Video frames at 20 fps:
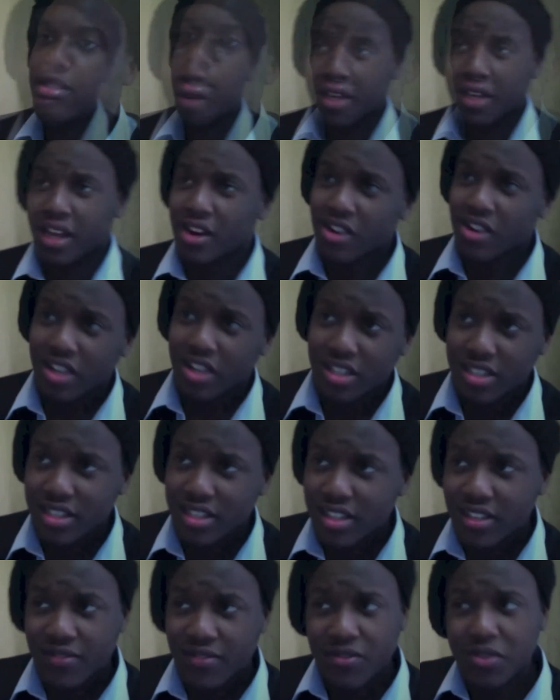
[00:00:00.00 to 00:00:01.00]
But
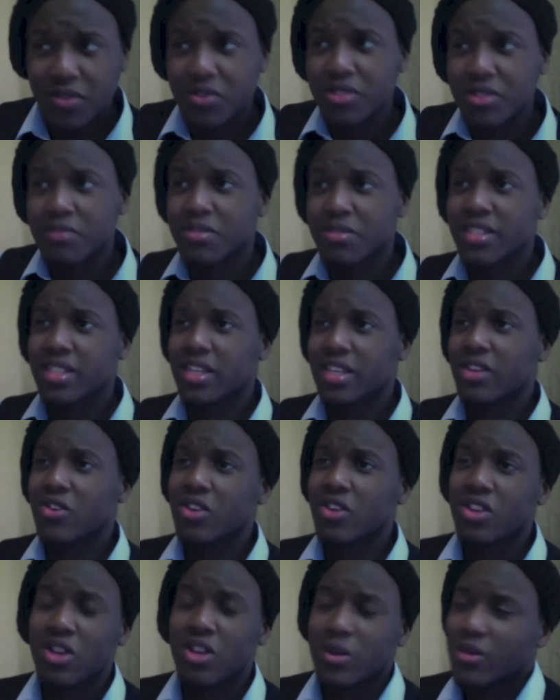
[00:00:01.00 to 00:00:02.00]
Erica influenced me to go
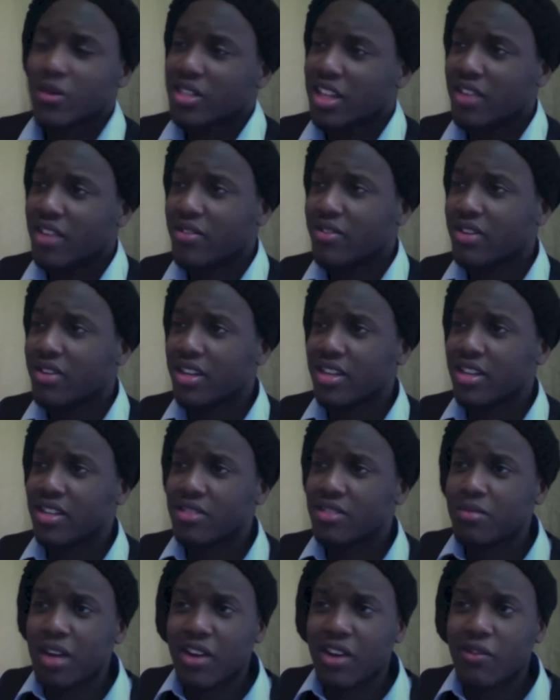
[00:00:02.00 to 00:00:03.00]
along with everyone else
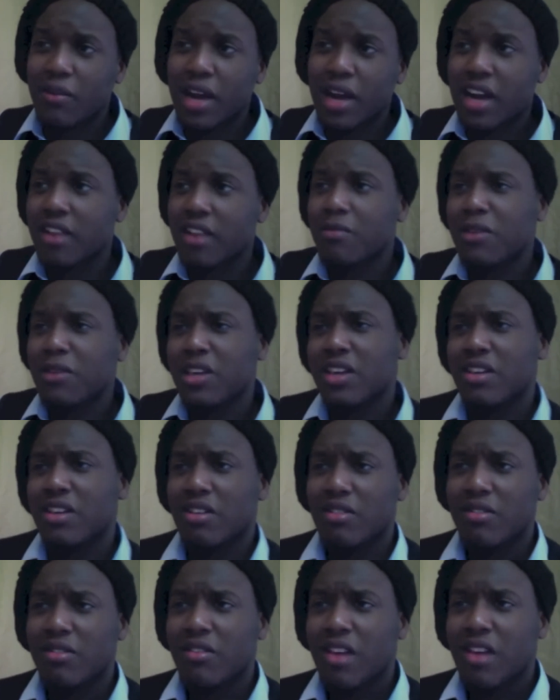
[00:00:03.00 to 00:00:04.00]
by reminding me
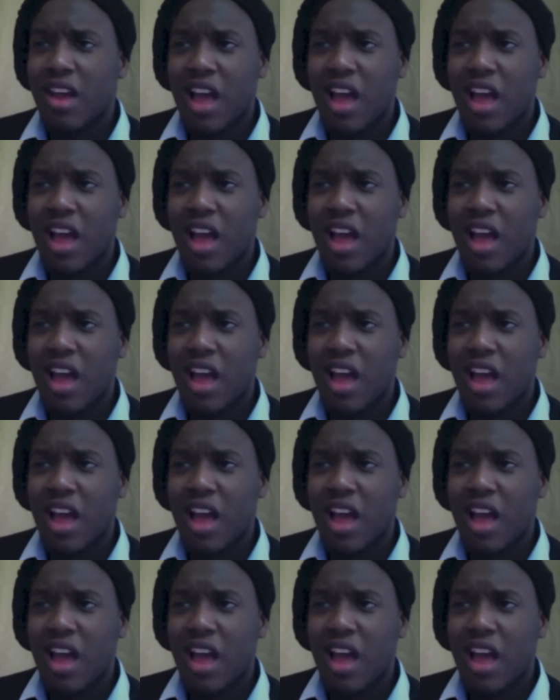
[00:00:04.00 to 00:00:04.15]
of